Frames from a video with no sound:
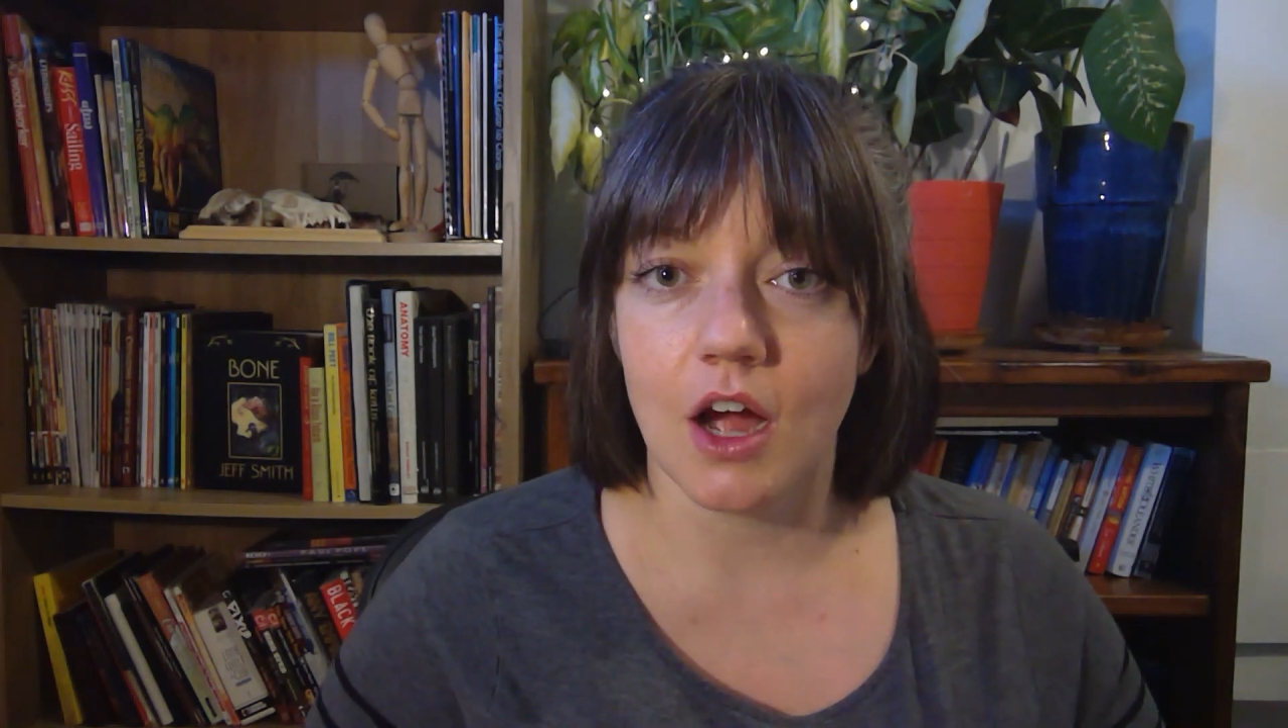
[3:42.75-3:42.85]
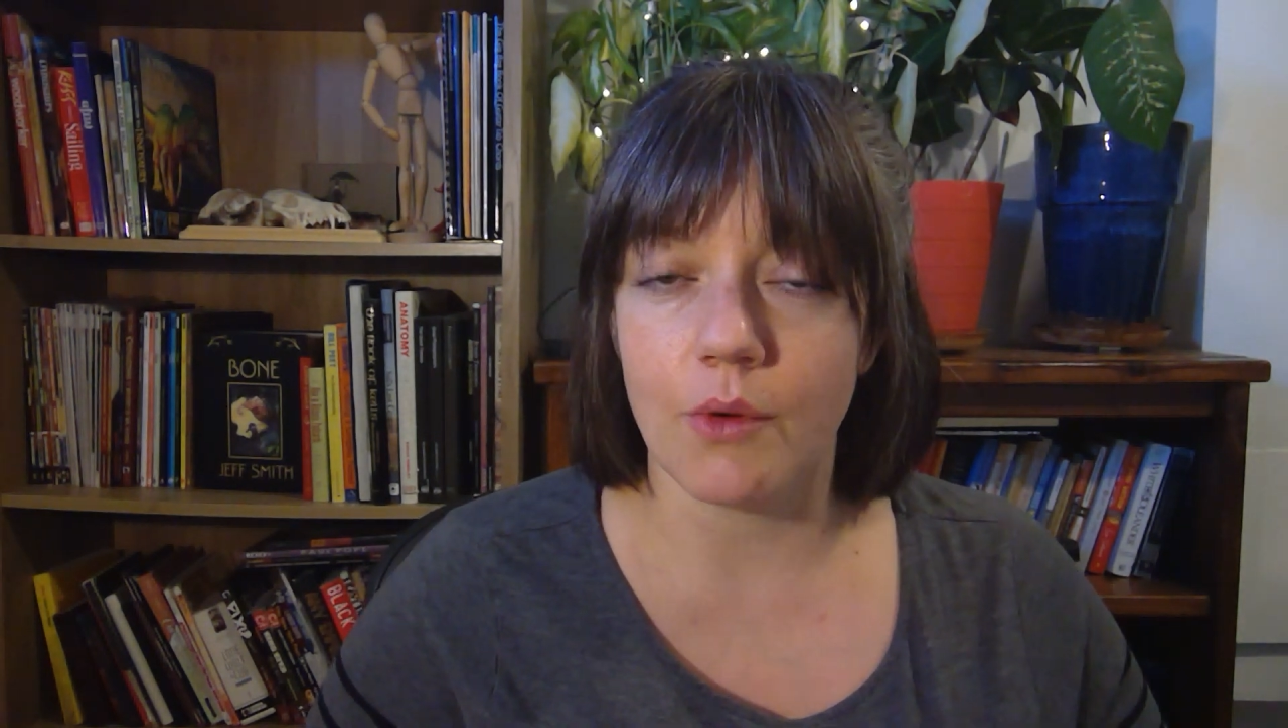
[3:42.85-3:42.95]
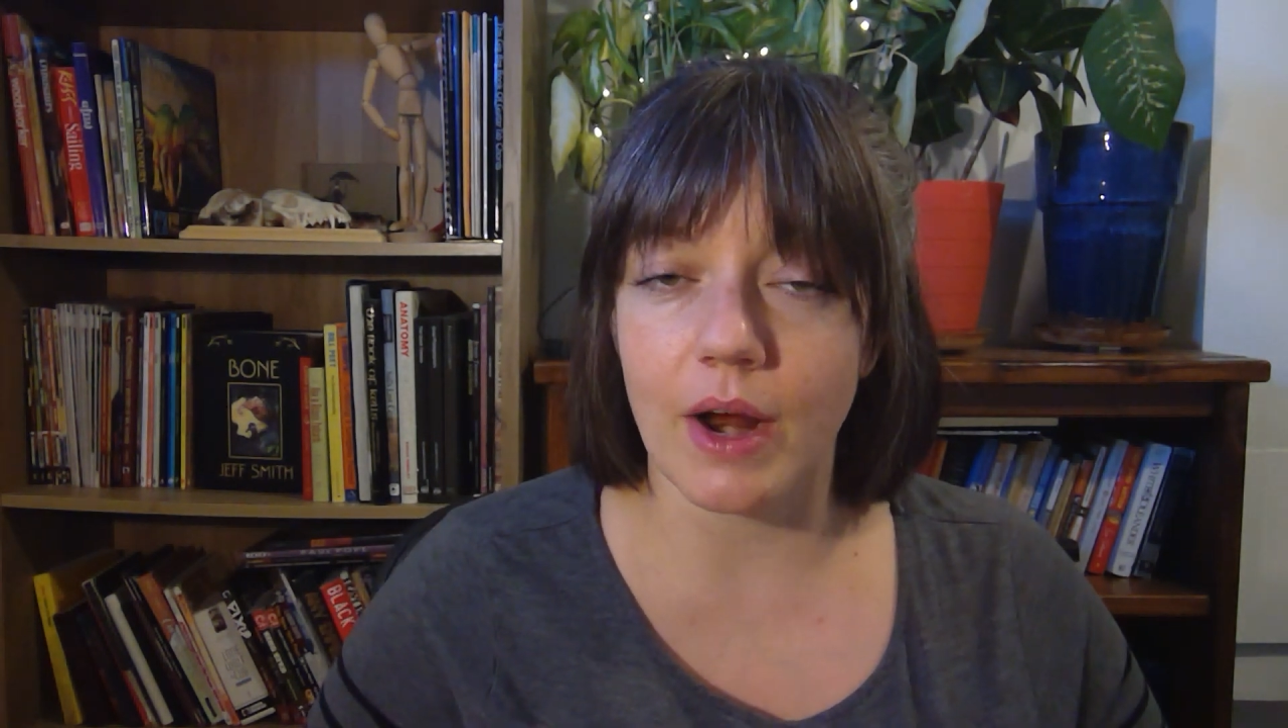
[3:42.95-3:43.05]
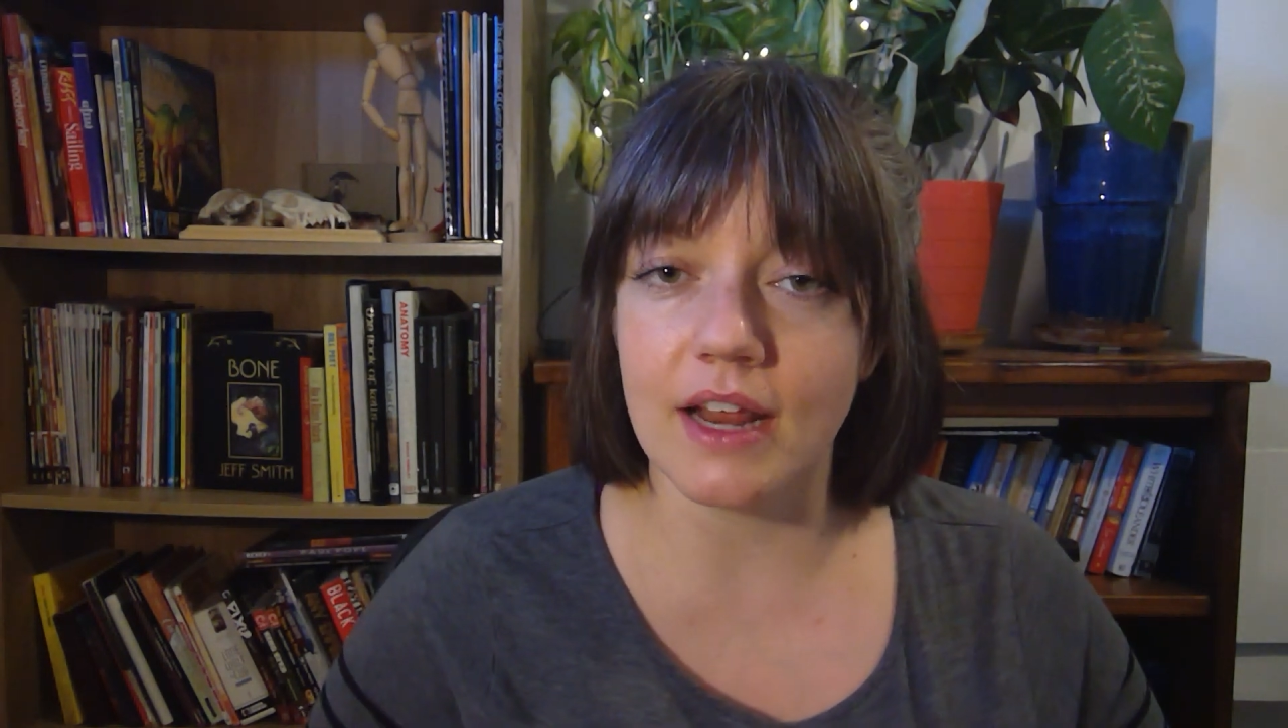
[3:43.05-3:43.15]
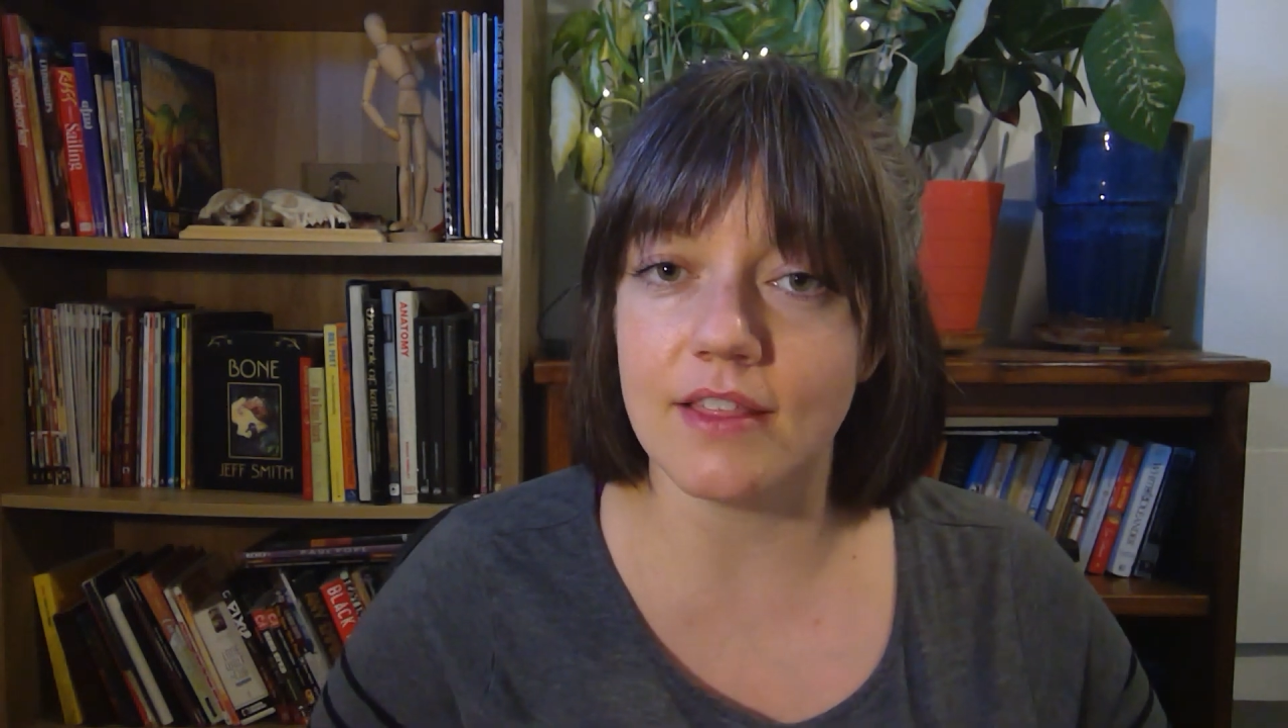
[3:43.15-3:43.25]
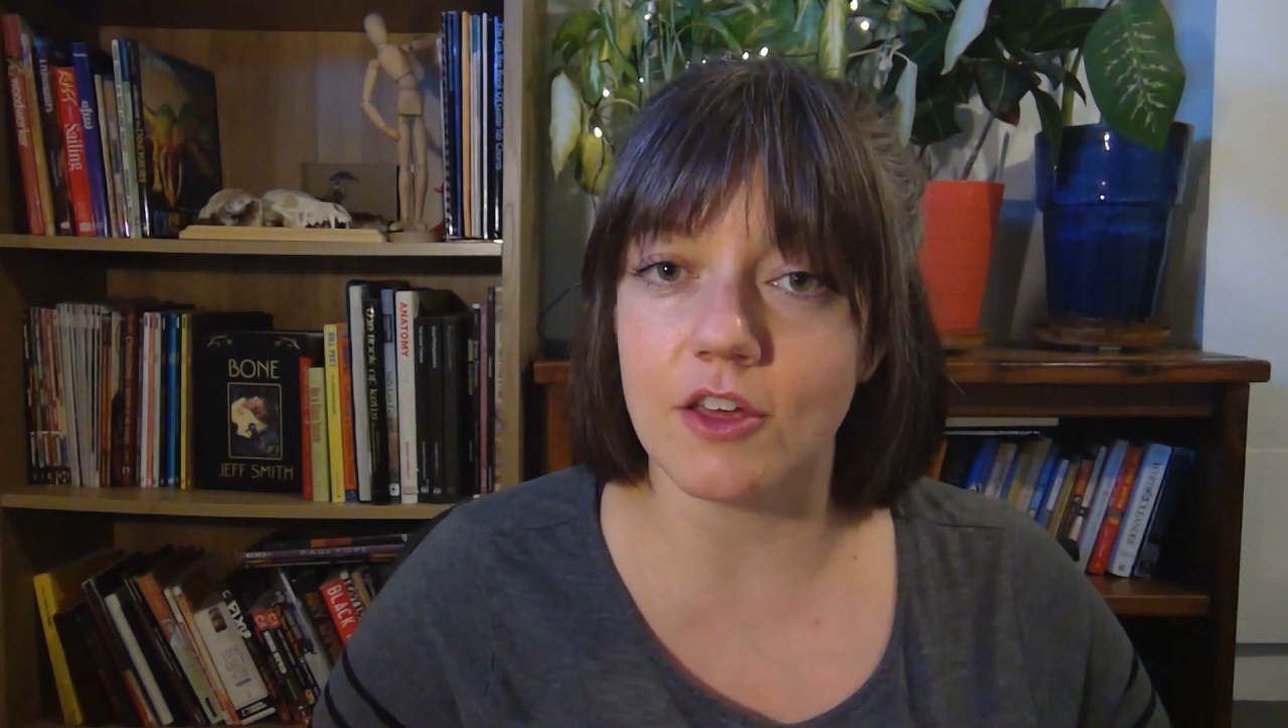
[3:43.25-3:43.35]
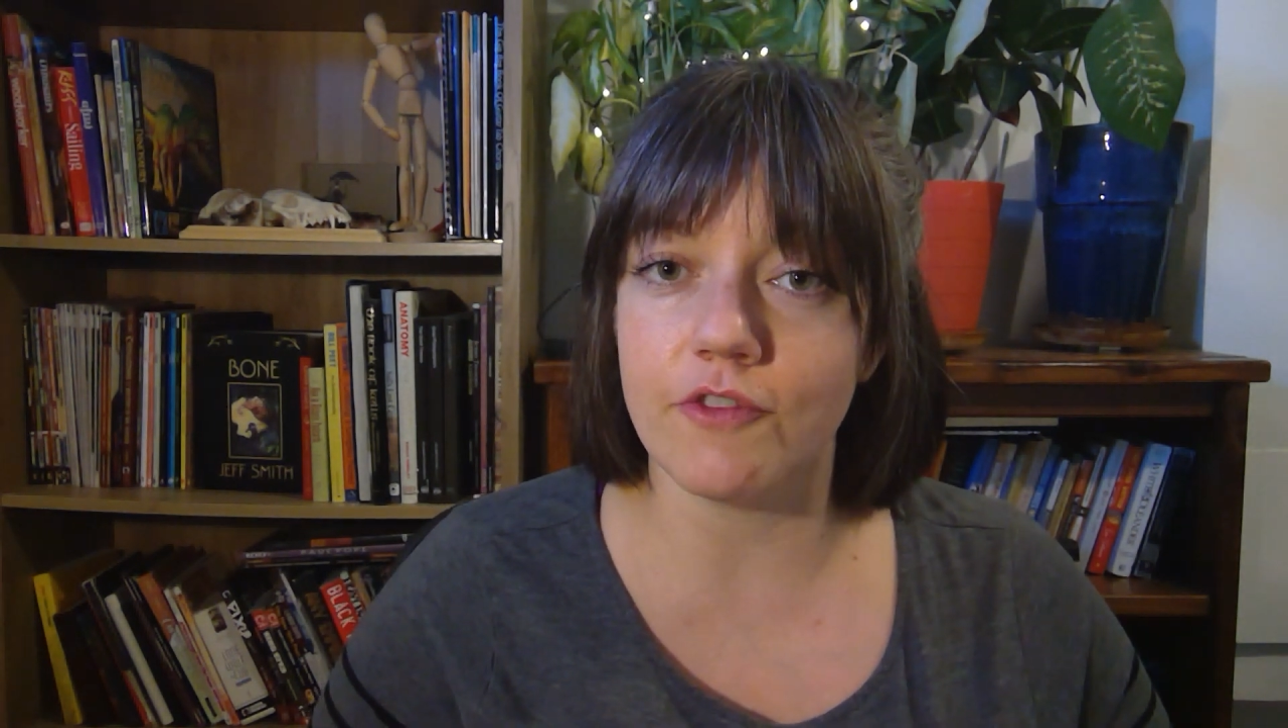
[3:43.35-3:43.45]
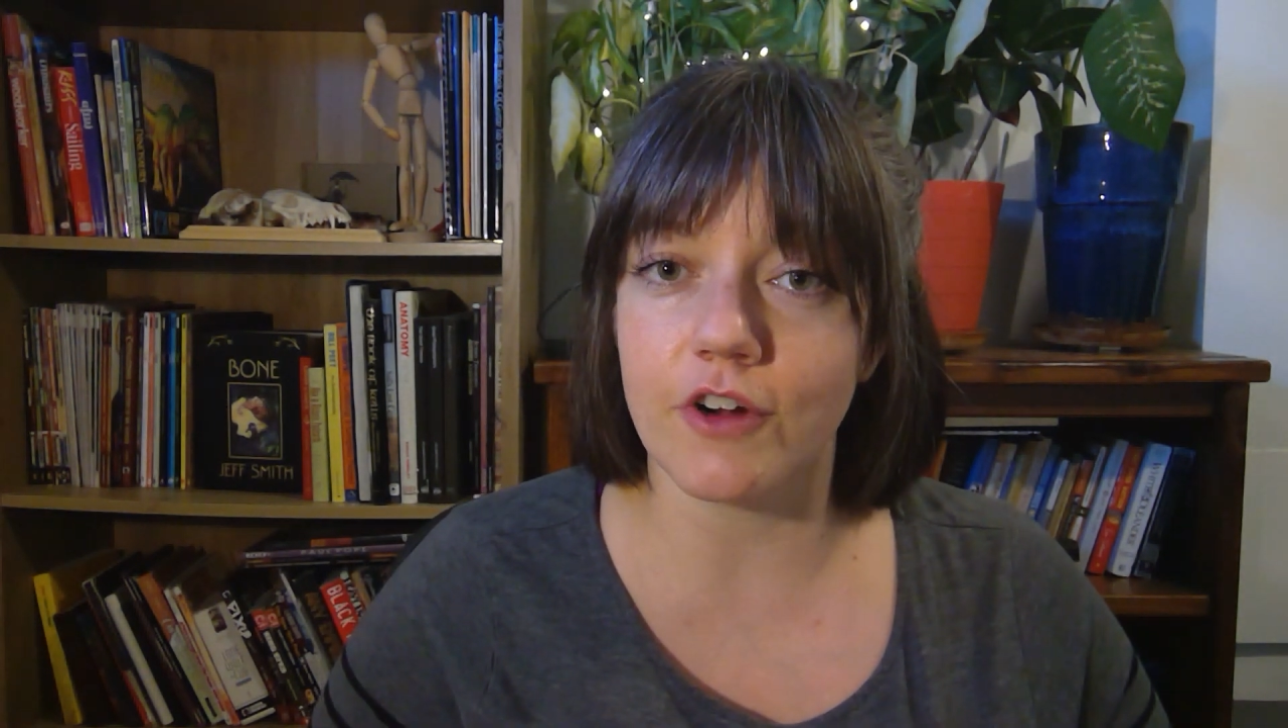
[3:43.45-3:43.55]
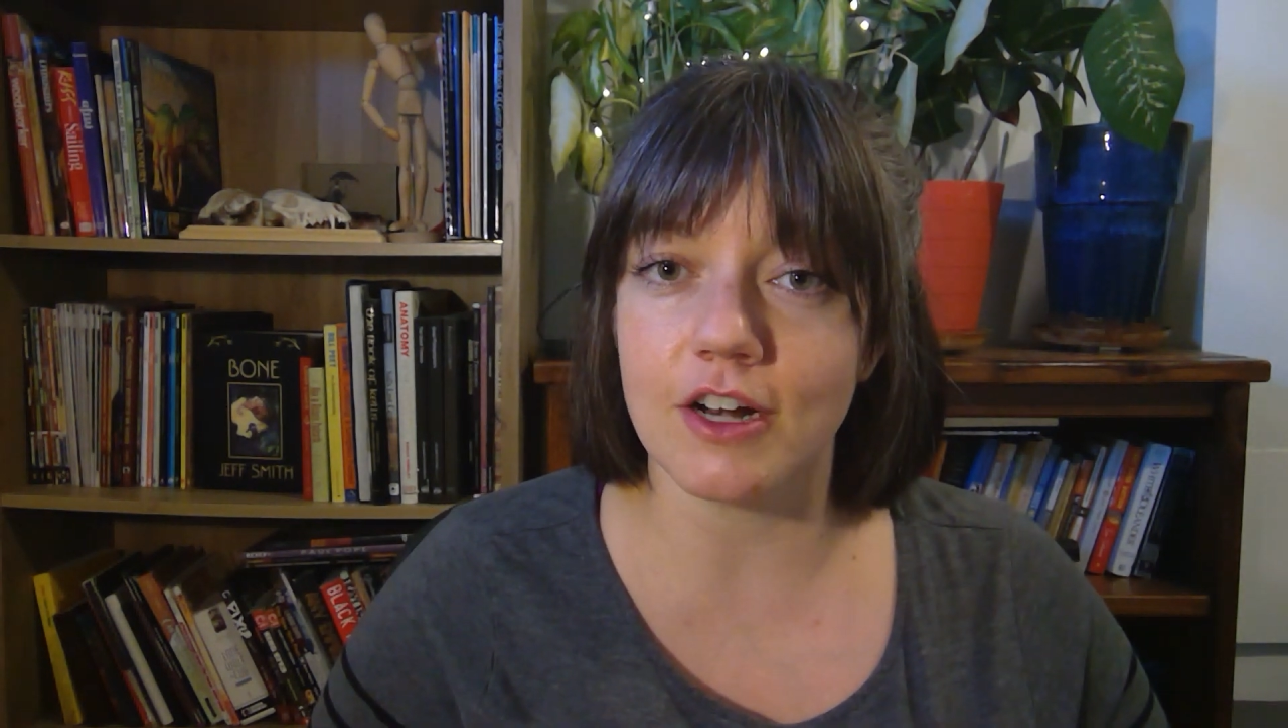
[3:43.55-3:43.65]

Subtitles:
a writing that you've